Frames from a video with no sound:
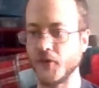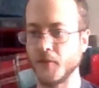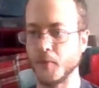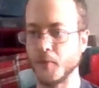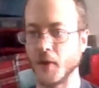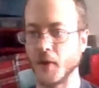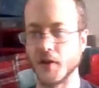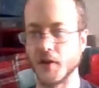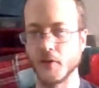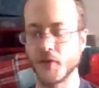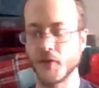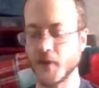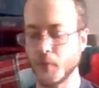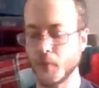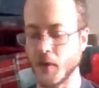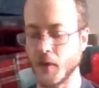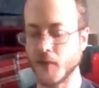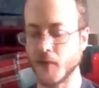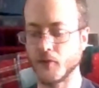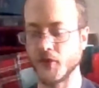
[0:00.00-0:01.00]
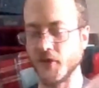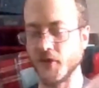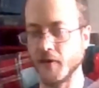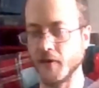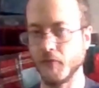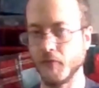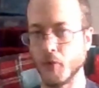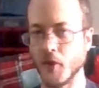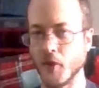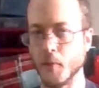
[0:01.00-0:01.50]
but I don't think we ever
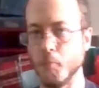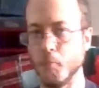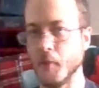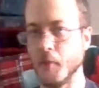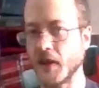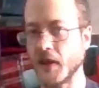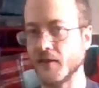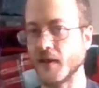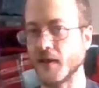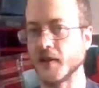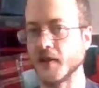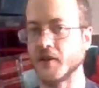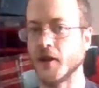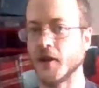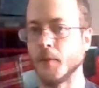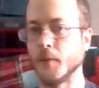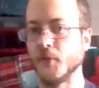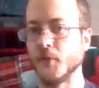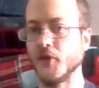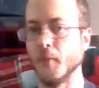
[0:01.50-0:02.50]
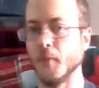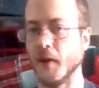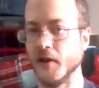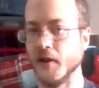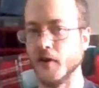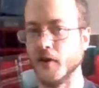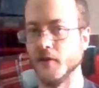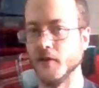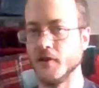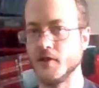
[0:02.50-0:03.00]
received one of the mainline games, to my
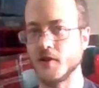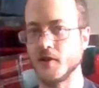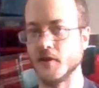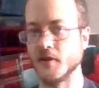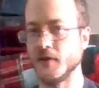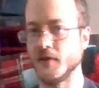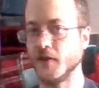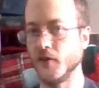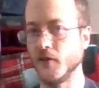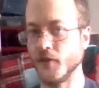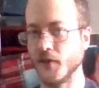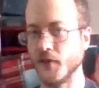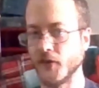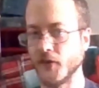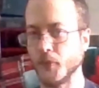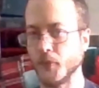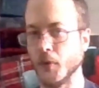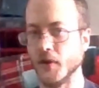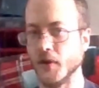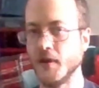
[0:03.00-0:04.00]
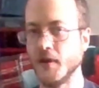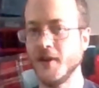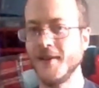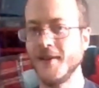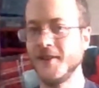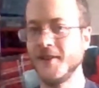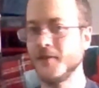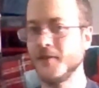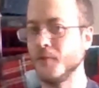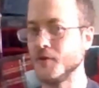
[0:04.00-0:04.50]
knowledge, until this one,
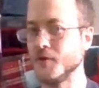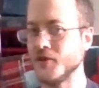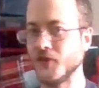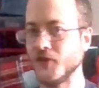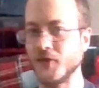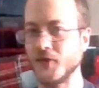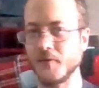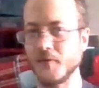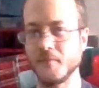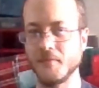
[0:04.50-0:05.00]
which is...